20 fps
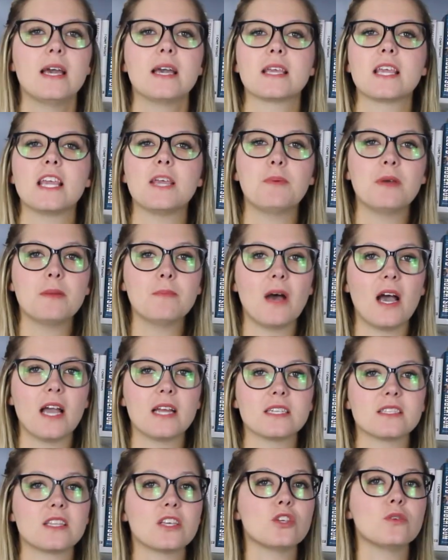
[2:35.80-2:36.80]
Keep in
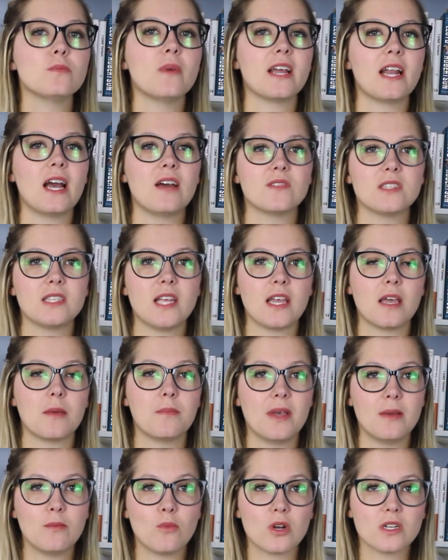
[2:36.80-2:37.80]
mind that you might have to take a
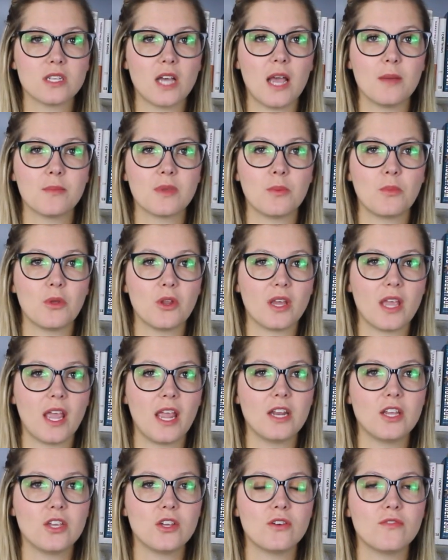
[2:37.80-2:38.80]
bit more time
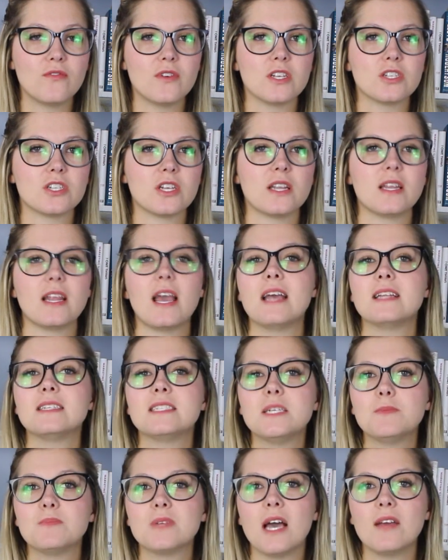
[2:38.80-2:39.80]
communicating your vision and
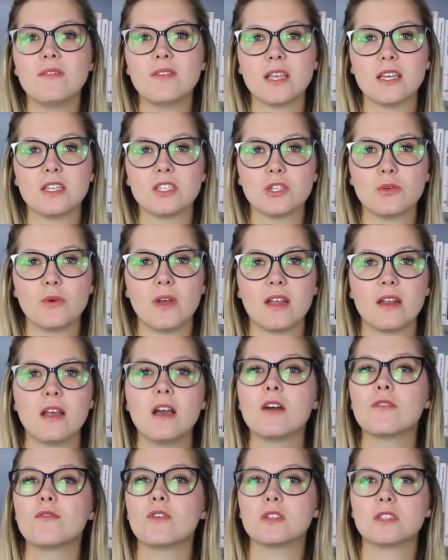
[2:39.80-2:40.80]
deep diving into it
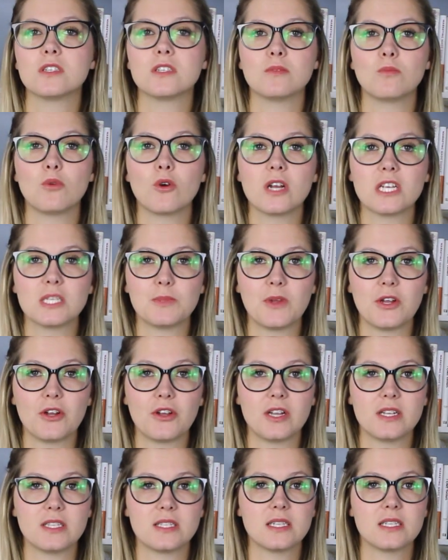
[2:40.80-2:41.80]
versus a more
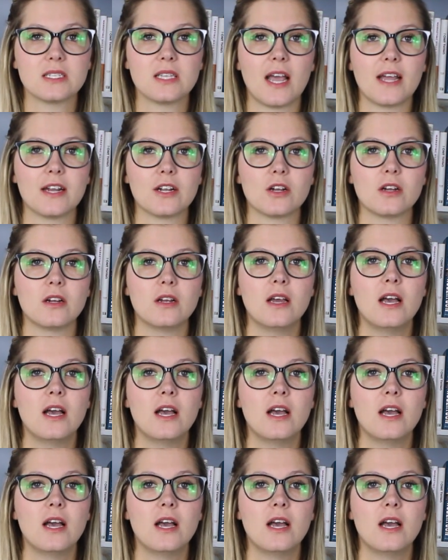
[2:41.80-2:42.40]
experienced designer,